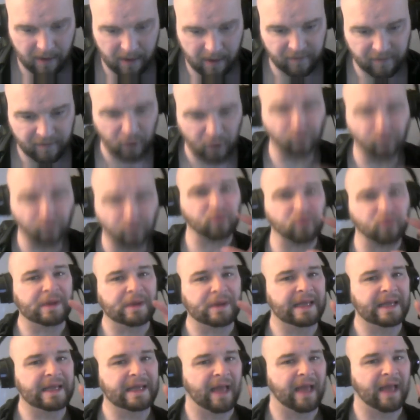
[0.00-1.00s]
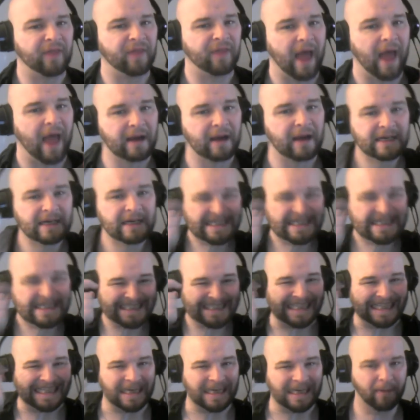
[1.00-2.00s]
you don't really get that. Just
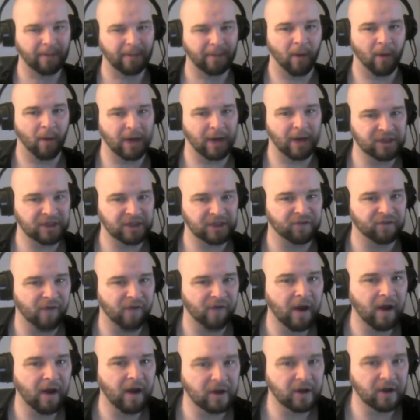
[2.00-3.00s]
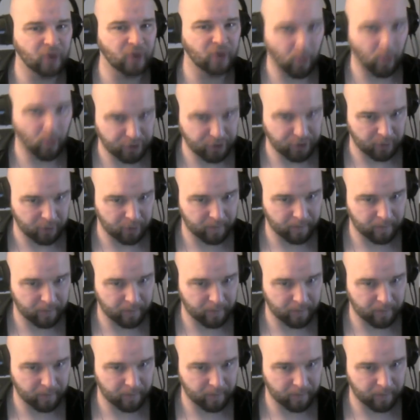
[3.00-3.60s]
think about what I just fucking told you.